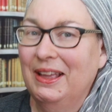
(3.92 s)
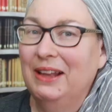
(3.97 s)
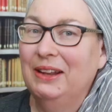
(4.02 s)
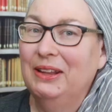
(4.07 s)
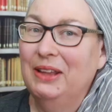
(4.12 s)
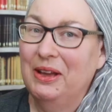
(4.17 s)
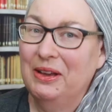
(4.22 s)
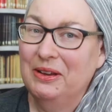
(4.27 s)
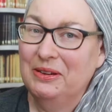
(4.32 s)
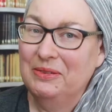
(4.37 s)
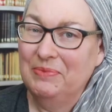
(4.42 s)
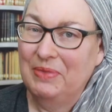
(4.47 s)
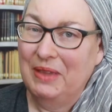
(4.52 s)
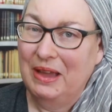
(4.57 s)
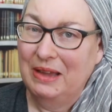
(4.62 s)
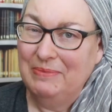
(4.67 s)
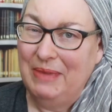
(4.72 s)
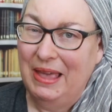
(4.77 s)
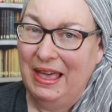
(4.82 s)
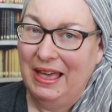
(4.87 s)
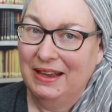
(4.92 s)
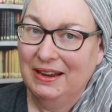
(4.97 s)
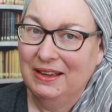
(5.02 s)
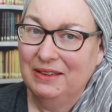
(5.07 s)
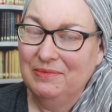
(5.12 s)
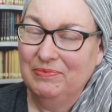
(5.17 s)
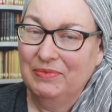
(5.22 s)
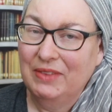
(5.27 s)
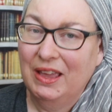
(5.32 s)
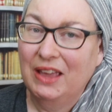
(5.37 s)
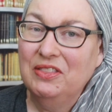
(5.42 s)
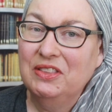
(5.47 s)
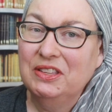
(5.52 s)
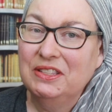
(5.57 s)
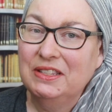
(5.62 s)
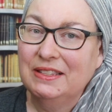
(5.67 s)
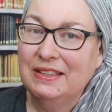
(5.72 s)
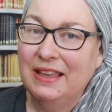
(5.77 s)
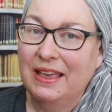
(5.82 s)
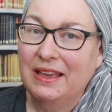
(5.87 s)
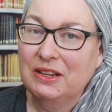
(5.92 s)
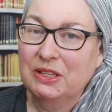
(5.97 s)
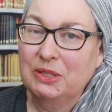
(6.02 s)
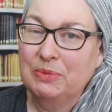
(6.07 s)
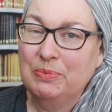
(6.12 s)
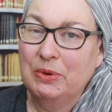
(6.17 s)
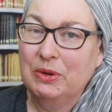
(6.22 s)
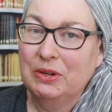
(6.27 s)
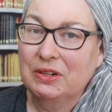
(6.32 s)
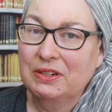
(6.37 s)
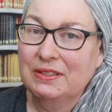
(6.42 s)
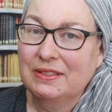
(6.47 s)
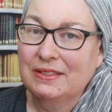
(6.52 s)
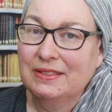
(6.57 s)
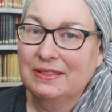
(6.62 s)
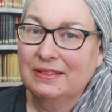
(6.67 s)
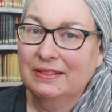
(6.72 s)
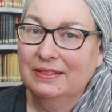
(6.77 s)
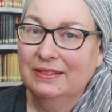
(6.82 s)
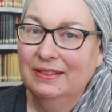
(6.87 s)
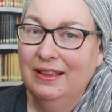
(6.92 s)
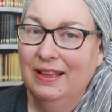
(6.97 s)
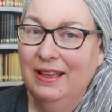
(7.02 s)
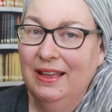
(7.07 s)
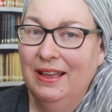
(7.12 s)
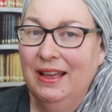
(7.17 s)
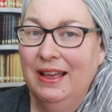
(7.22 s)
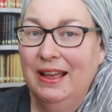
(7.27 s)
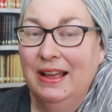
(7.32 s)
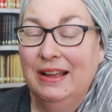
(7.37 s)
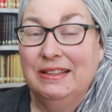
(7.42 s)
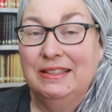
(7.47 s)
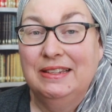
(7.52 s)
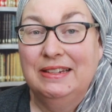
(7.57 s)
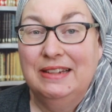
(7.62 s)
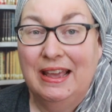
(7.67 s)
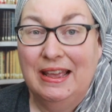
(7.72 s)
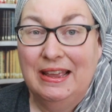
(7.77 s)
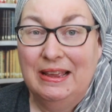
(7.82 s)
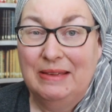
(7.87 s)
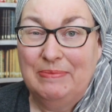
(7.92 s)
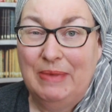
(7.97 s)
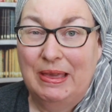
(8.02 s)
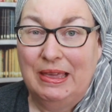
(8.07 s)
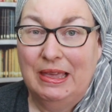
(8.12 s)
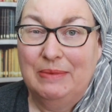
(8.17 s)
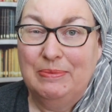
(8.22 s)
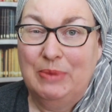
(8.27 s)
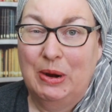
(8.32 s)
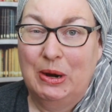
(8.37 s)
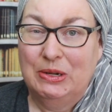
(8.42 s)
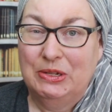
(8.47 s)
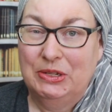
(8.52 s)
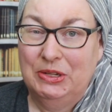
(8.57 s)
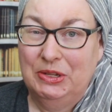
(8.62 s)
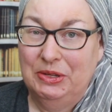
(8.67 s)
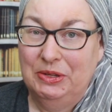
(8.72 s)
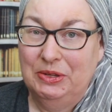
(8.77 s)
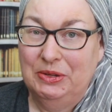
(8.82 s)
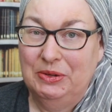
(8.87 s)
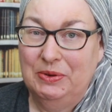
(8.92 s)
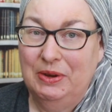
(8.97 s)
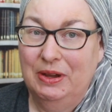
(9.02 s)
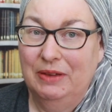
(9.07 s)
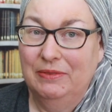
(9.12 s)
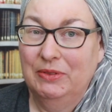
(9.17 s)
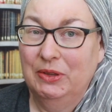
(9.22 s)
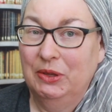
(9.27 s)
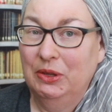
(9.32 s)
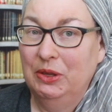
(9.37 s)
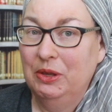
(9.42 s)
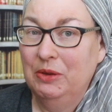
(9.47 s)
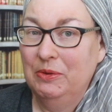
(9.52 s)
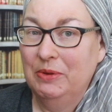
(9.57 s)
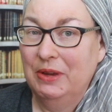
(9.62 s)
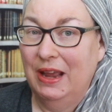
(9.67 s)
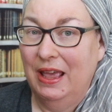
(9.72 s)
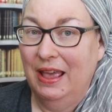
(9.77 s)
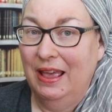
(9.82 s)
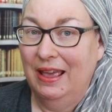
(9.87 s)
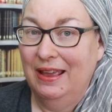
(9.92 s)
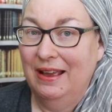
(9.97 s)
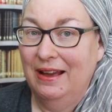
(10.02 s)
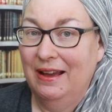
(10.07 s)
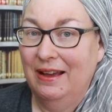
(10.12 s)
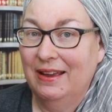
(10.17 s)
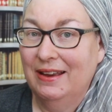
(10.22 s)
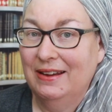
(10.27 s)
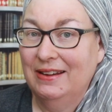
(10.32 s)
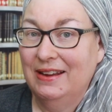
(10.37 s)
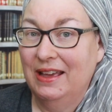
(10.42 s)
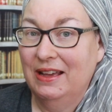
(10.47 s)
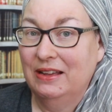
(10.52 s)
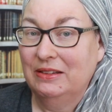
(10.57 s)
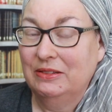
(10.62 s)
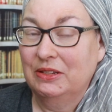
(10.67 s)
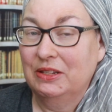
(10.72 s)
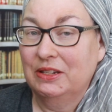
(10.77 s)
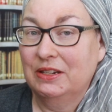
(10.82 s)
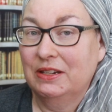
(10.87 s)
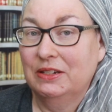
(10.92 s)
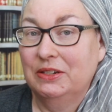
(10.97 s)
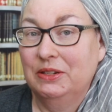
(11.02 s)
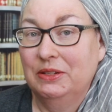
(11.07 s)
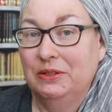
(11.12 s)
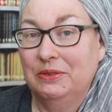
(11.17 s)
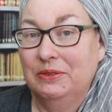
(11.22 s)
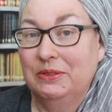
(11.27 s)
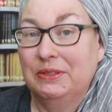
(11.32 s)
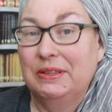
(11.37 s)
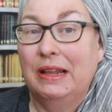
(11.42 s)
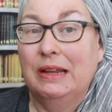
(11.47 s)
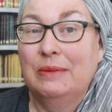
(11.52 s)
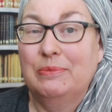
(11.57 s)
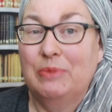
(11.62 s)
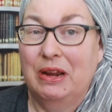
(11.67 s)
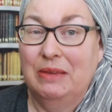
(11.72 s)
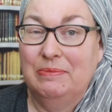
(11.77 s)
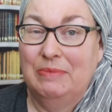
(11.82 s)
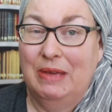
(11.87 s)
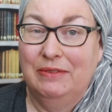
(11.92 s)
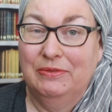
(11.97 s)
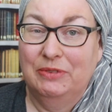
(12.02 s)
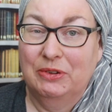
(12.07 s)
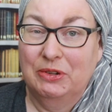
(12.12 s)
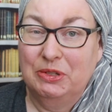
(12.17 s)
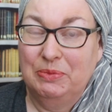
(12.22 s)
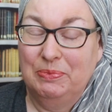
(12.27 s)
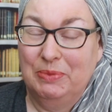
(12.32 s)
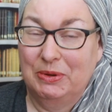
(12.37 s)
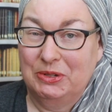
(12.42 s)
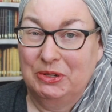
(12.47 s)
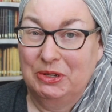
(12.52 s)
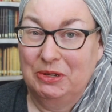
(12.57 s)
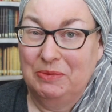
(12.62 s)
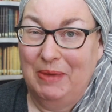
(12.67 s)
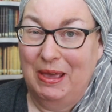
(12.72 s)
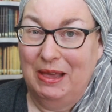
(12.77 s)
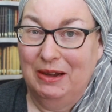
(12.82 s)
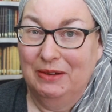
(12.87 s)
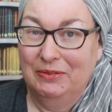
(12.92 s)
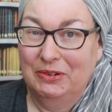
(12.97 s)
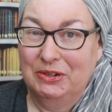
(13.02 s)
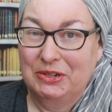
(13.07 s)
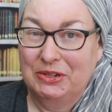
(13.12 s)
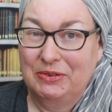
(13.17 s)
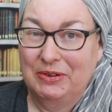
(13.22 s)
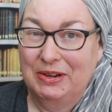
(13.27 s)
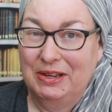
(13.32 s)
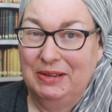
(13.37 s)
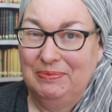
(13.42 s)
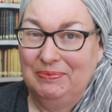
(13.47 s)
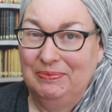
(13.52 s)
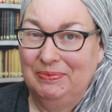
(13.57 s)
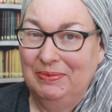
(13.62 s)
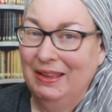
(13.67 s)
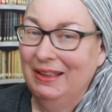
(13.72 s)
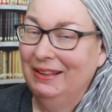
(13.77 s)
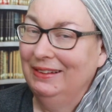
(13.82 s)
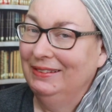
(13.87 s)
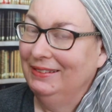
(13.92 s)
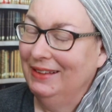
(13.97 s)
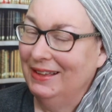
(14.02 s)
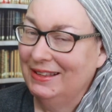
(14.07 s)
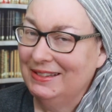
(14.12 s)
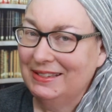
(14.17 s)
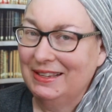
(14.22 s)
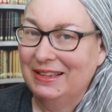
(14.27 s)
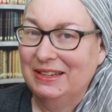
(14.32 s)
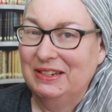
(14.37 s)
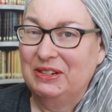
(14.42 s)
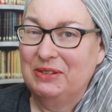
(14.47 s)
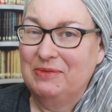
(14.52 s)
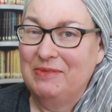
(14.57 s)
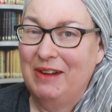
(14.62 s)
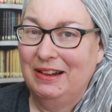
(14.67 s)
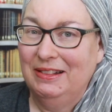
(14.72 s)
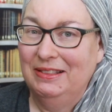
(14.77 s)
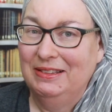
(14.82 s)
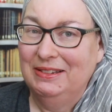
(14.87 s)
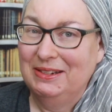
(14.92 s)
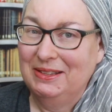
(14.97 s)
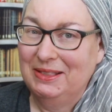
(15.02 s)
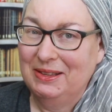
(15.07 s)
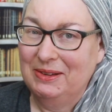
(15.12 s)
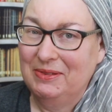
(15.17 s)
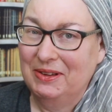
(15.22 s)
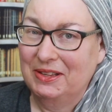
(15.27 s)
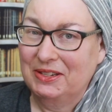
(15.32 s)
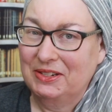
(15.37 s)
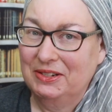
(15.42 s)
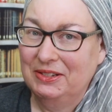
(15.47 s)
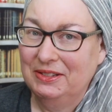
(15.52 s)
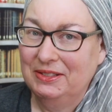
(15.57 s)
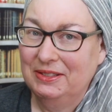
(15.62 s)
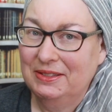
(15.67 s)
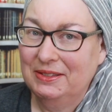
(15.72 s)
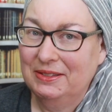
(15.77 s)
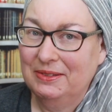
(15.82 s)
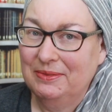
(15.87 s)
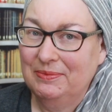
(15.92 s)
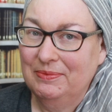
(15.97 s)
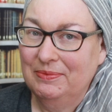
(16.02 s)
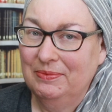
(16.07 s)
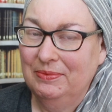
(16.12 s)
Hello, I'm Hannah, and this is Hannah's Books. Today I'm making part two of the Q&A I announced to celebrate my first Booktube anniversary. Let's get directly to the questions.